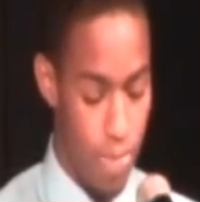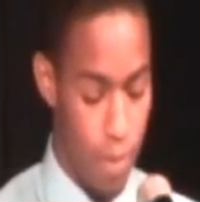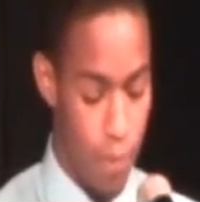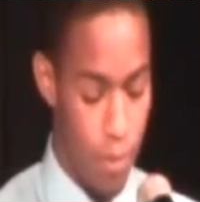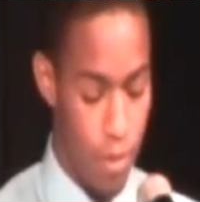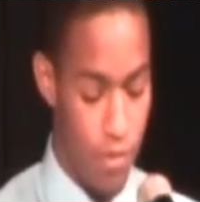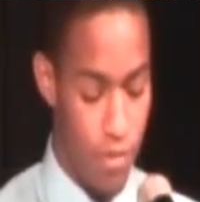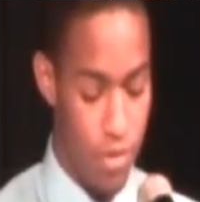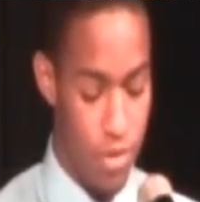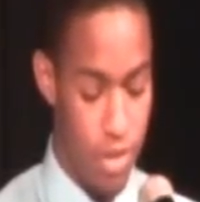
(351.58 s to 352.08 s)

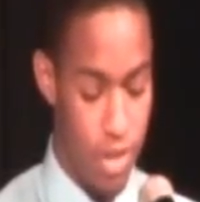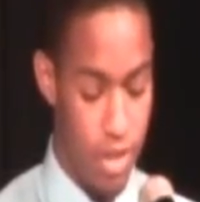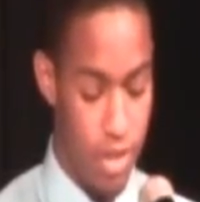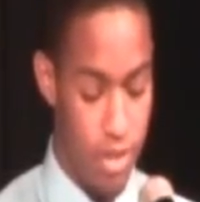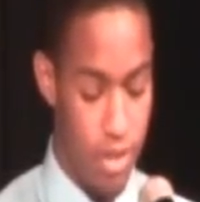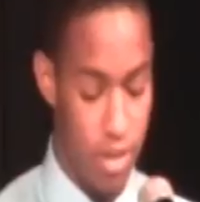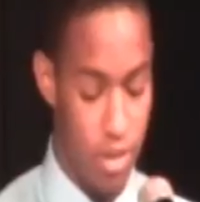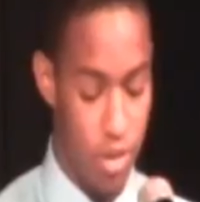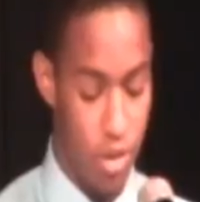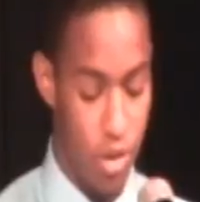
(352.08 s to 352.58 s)
But if there's
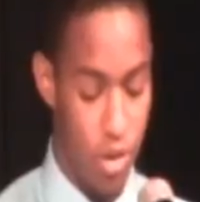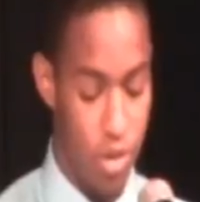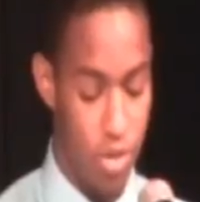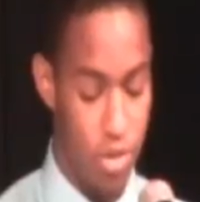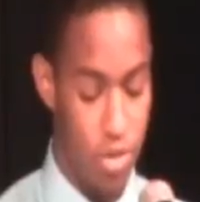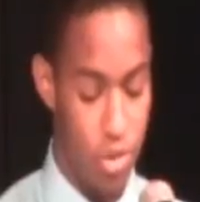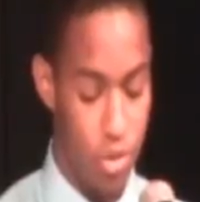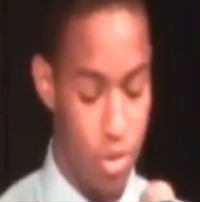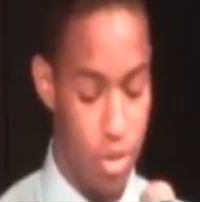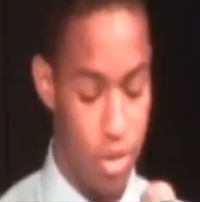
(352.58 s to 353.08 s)
anything that current
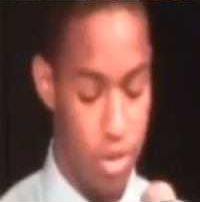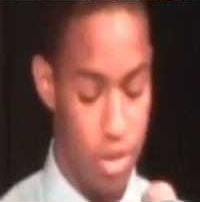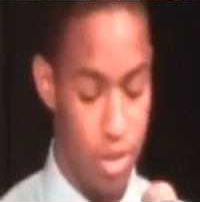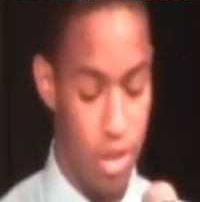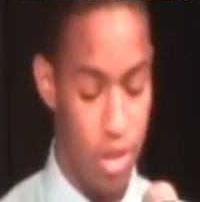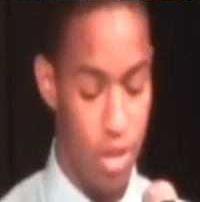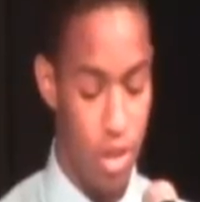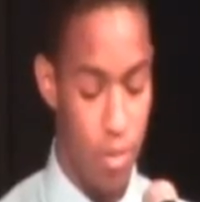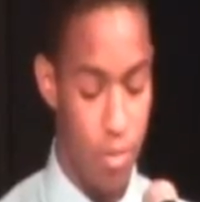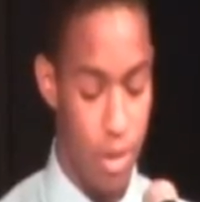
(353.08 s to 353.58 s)
students,
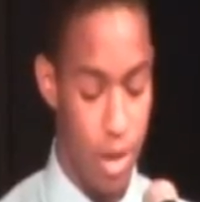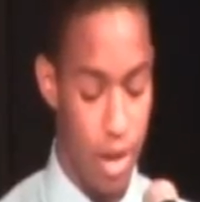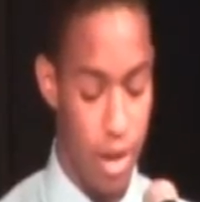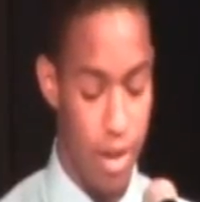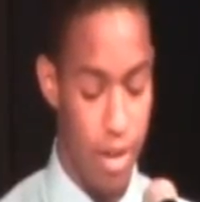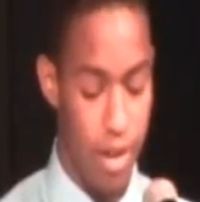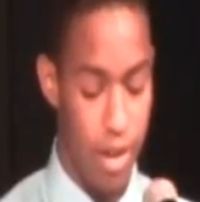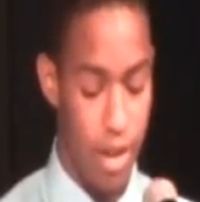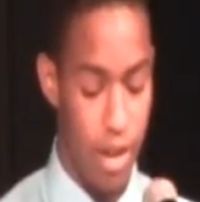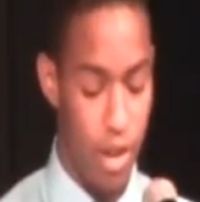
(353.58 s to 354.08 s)
alumni,
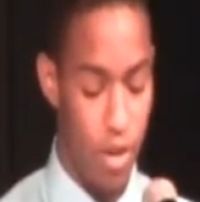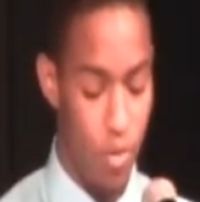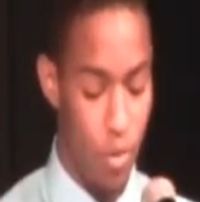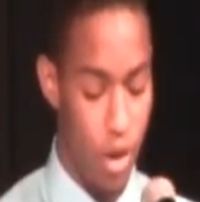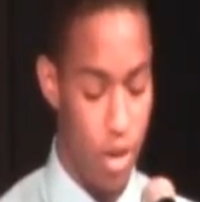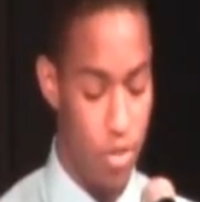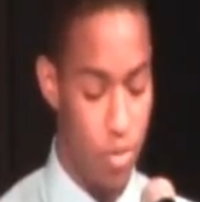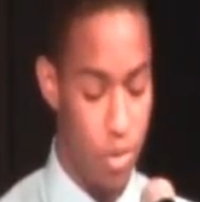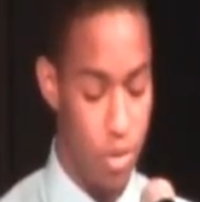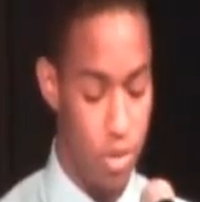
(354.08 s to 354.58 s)
and
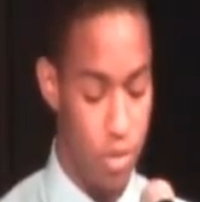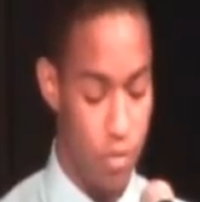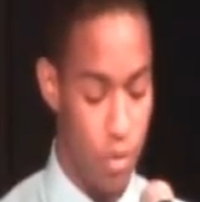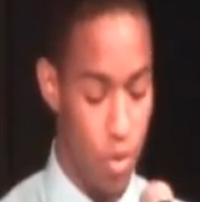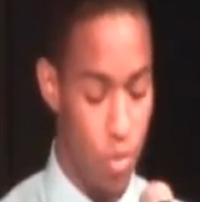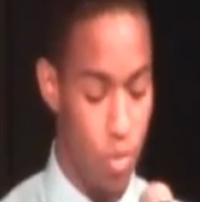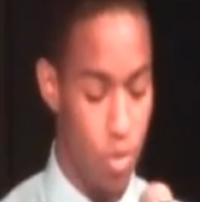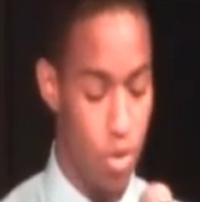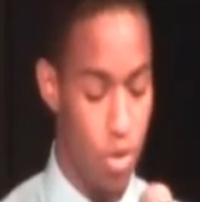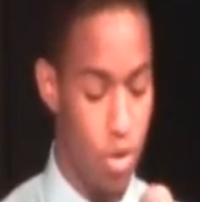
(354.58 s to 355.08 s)
graduates of
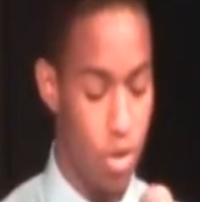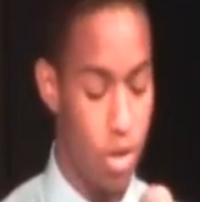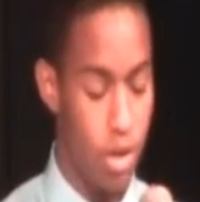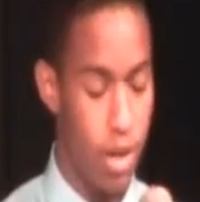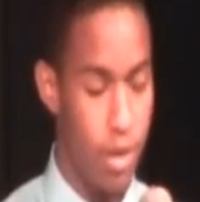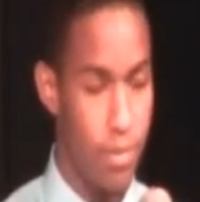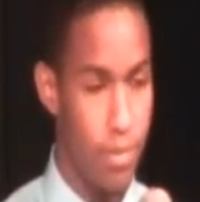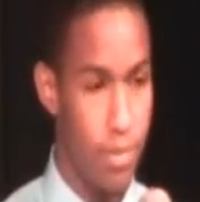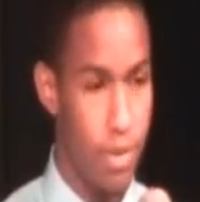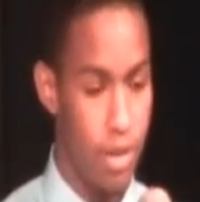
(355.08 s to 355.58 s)
Oakwood are good
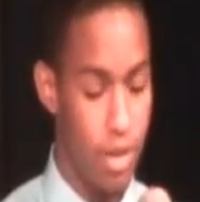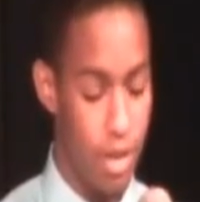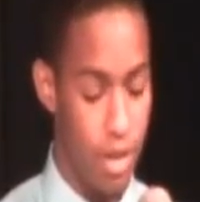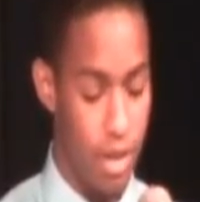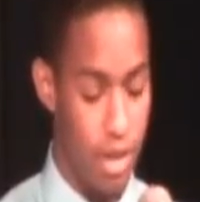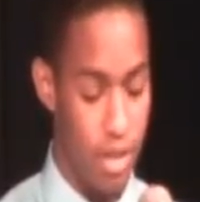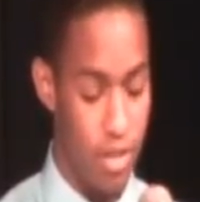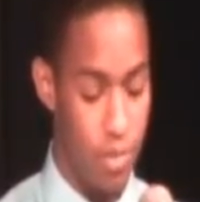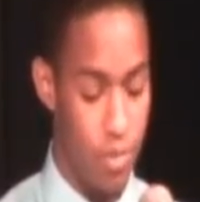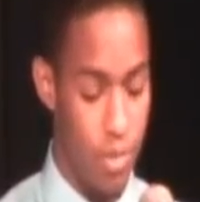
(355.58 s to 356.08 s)
at,
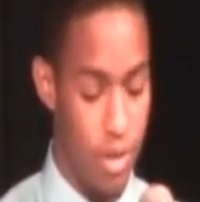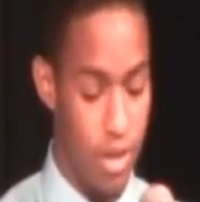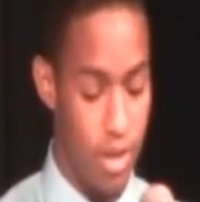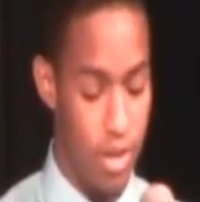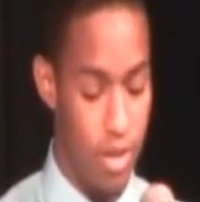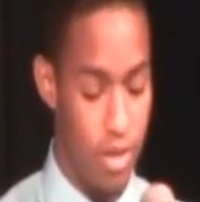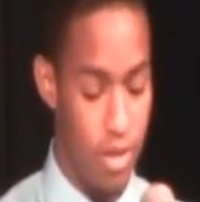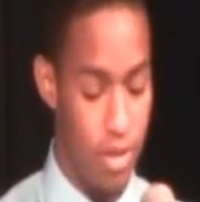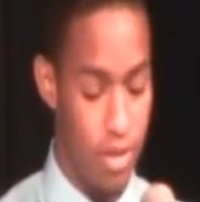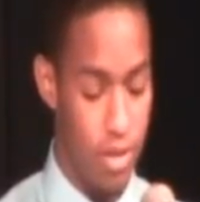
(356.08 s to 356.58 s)
it's
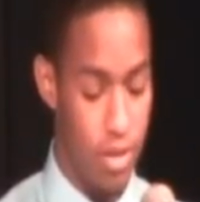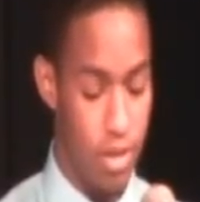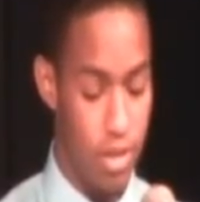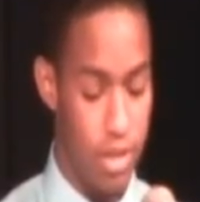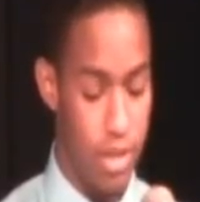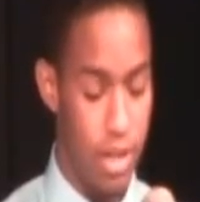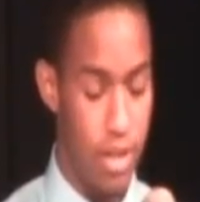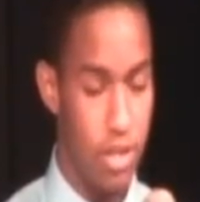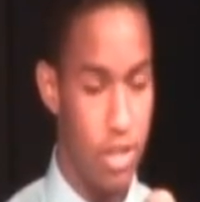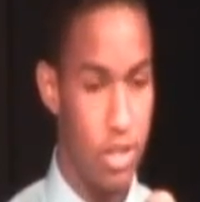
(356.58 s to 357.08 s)
meeting the
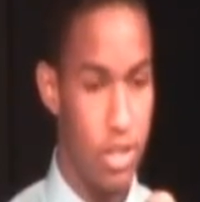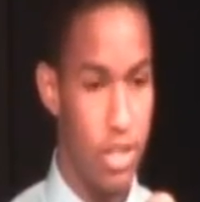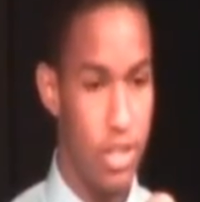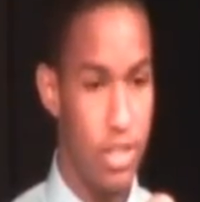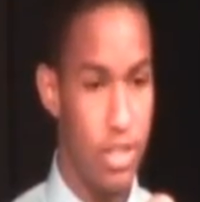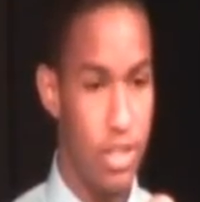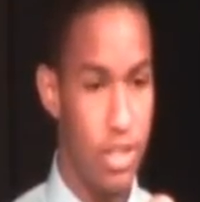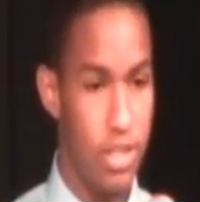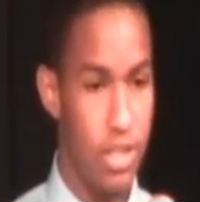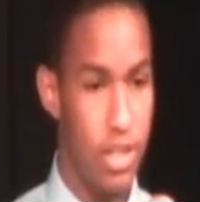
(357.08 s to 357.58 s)
challenge and
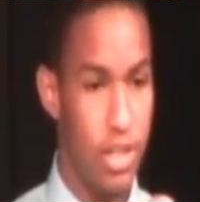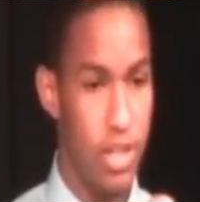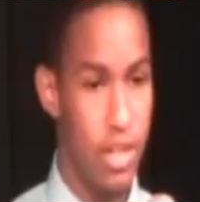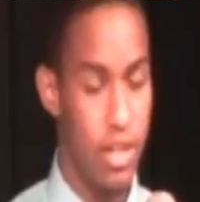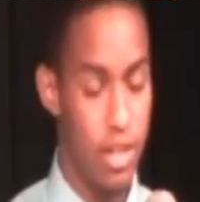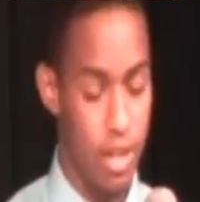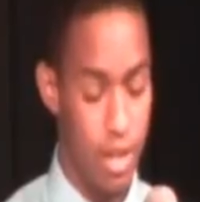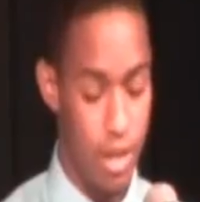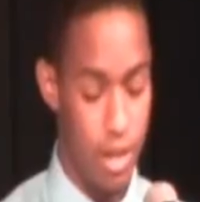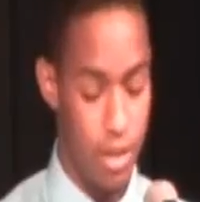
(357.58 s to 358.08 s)
succeeding
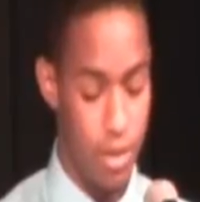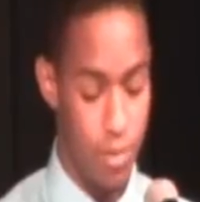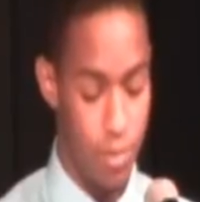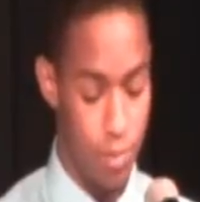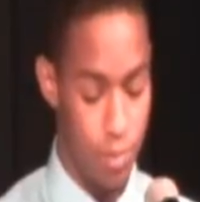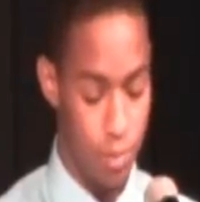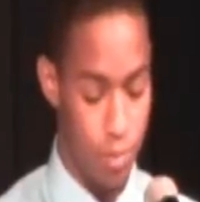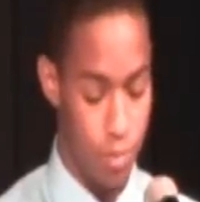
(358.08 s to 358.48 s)
in the end.